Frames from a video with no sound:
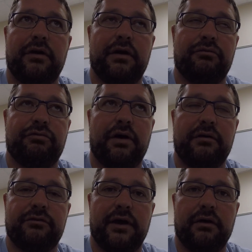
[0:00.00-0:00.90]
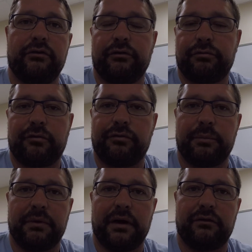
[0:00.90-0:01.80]
and 5 tails if we're
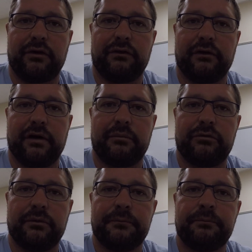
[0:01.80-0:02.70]
flipping it 10 times.